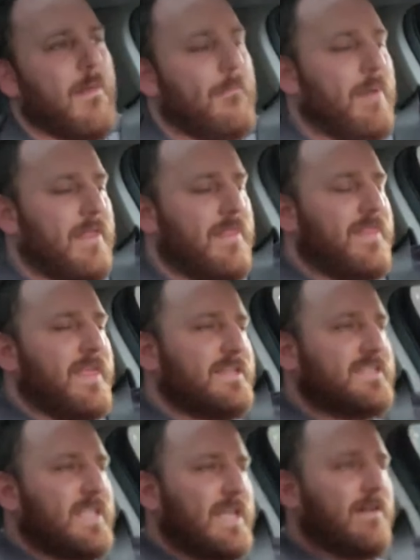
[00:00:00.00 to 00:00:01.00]
But
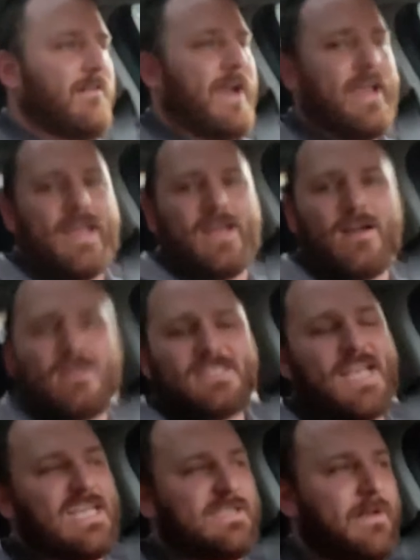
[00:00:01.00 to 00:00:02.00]
this thing right here
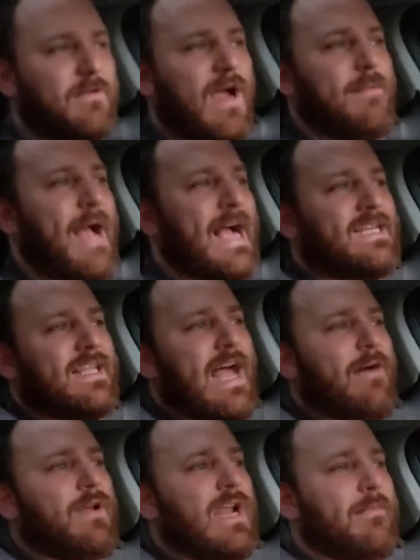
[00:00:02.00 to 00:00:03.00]
takes me right back to
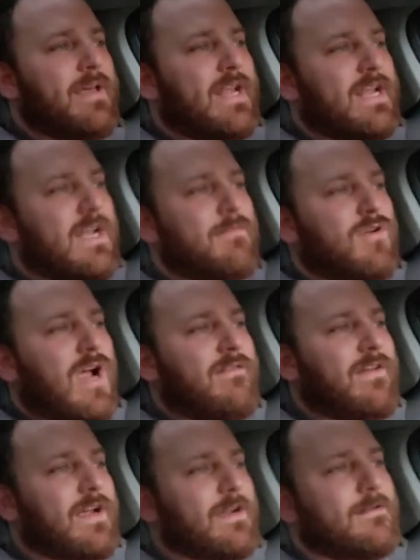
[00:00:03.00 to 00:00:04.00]
that when I'm in it and I'm
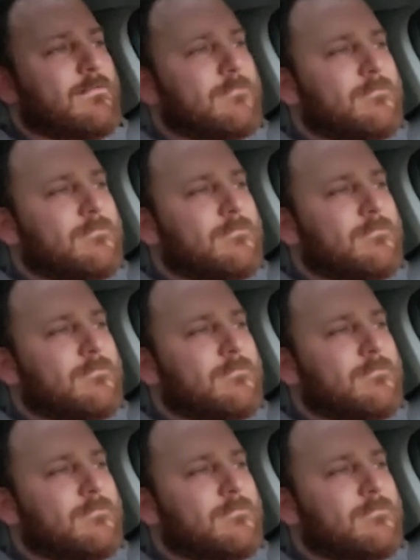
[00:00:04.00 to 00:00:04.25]
driving.